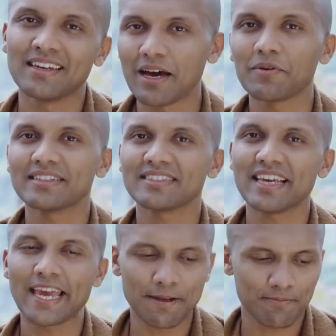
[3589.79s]
Now, let's
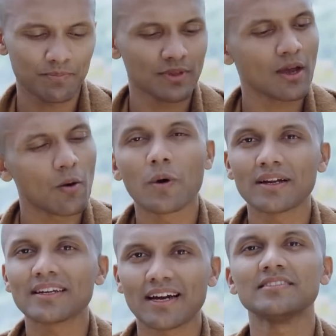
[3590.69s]
say
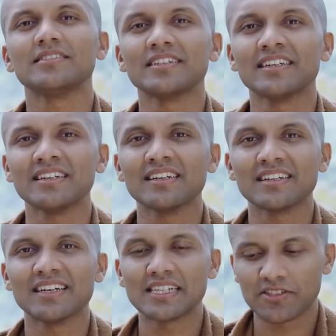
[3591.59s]
one country
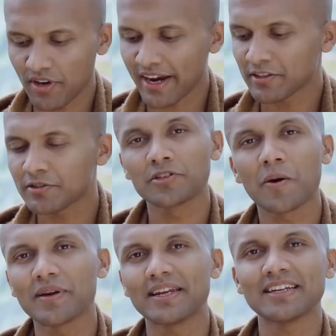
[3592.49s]
is trying to
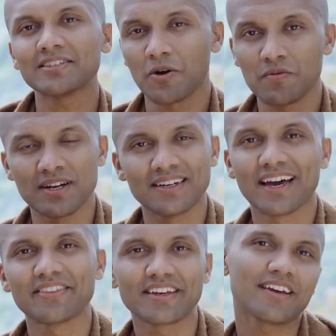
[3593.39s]
dominate over
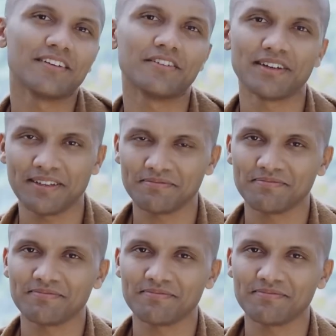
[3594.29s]
another country.